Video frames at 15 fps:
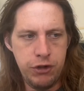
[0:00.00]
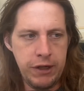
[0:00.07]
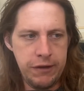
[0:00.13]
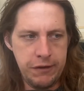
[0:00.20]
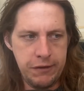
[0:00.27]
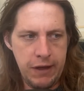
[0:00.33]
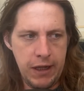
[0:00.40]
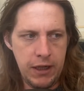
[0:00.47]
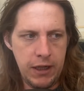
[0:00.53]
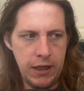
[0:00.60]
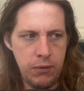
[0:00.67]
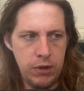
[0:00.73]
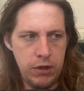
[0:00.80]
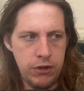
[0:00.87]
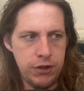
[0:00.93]
it's exactly
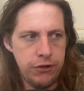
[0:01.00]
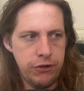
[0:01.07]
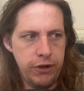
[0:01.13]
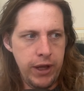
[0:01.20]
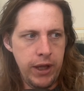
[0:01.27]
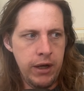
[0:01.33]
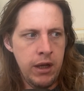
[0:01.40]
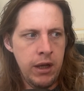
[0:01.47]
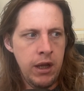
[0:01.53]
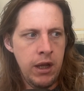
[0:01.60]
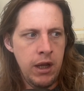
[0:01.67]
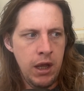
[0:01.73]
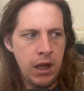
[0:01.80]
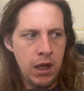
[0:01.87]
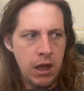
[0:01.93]
like what you just said.
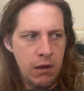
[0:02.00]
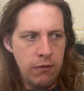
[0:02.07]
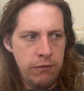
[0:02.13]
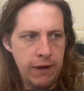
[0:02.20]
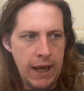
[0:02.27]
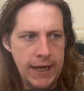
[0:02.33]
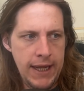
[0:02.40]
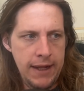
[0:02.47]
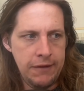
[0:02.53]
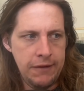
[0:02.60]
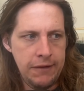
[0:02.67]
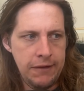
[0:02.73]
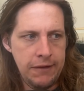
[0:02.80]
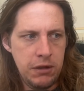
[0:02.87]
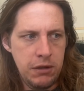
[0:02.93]

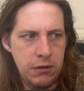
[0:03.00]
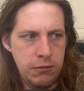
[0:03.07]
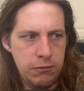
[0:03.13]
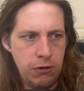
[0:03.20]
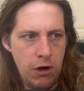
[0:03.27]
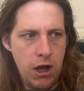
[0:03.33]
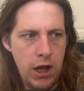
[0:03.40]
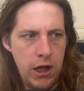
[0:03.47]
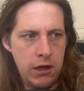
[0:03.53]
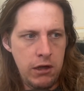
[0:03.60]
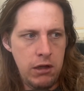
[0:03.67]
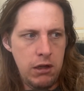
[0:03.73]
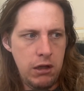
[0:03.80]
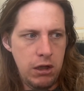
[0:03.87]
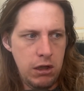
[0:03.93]
Finance,
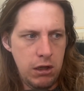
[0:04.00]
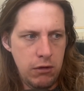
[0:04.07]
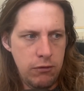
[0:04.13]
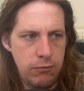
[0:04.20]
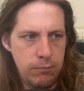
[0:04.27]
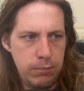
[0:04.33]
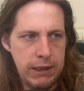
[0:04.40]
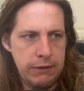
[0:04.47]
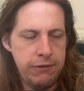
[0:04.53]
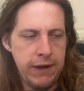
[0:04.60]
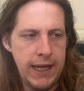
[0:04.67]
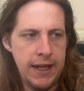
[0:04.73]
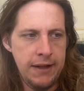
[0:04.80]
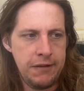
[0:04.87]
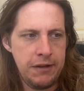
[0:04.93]
fraud, big
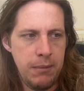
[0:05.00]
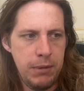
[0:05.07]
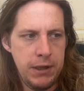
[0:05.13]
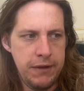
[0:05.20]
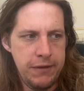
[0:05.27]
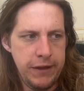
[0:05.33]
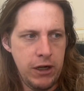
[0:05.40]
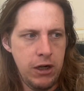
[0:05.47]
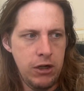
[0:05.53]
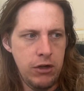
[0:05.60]
finance companies, they're